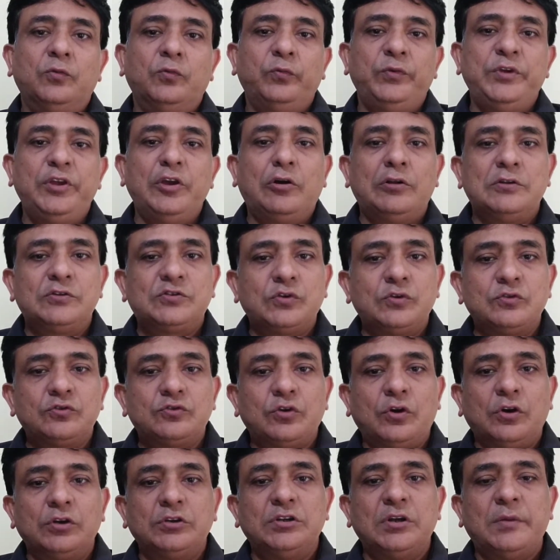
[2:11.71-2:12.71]
We also
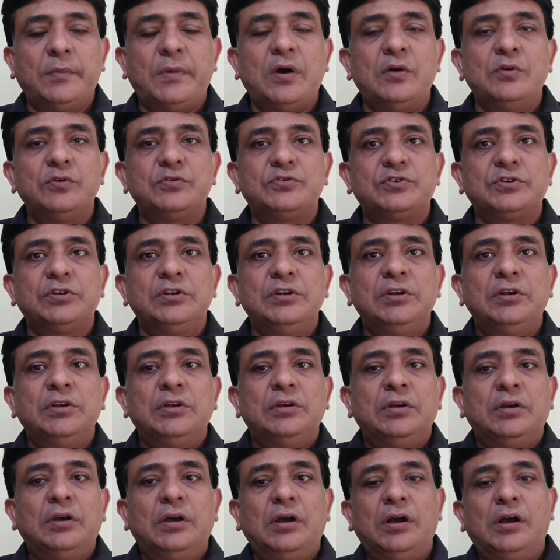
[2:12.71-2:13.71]
talked about
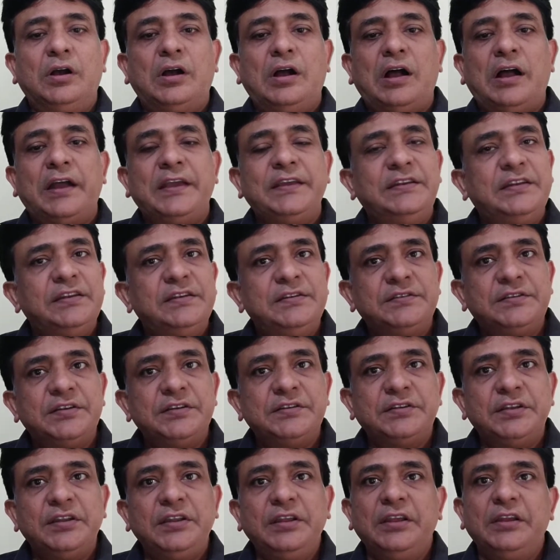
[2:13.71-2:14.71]

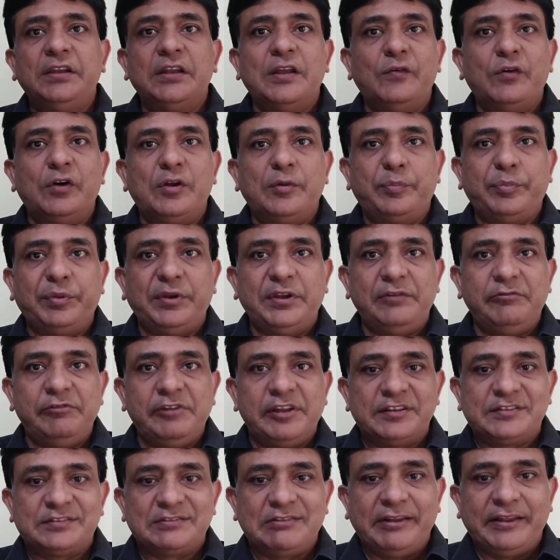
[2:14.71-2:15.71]
identity in our
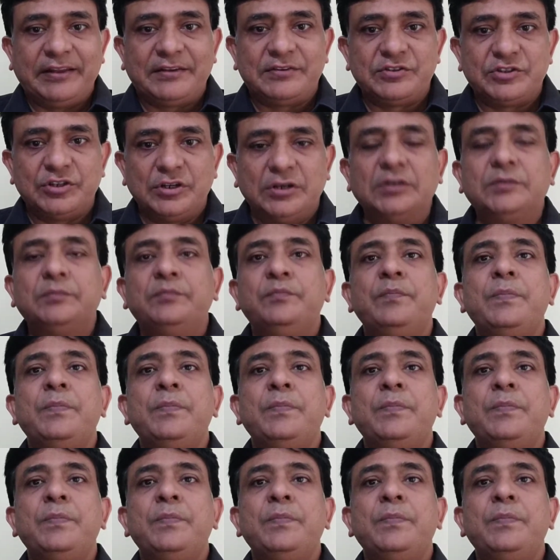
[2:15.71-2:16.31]
previous lecture,